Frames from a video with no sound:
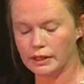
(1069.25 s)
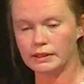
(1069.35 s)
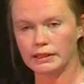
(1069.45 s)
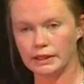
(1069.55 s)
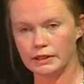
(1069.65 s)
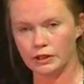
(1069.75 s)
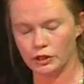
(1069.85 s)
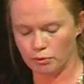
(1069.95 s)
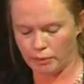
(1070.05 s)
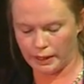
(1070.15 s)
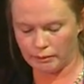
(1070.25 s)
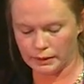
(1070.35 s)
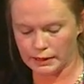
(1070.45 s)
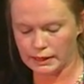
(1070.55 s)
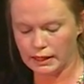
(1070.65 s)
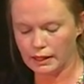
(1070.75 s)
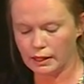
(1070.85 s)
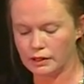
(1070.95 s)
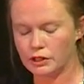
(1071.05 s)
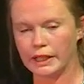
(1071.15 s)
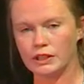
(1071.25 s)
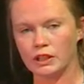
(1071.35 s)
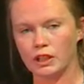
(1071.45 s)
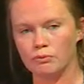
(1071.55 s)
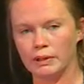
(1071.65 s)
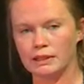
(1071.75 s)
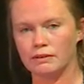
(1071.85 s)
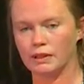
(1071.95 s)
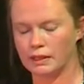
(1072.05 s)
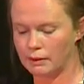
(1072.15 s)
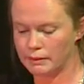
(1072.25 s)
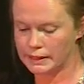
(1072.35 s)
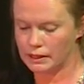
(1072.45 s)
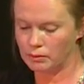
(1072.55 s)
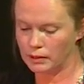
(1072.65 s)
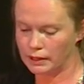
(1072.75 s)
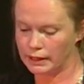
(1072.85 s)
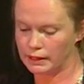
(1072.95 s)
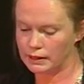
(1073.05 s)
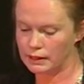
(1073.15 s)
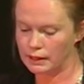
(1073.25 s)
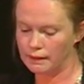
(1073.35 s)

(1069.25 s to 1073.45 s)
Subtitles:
data use in payments, and the changing competitive dynamics in the market.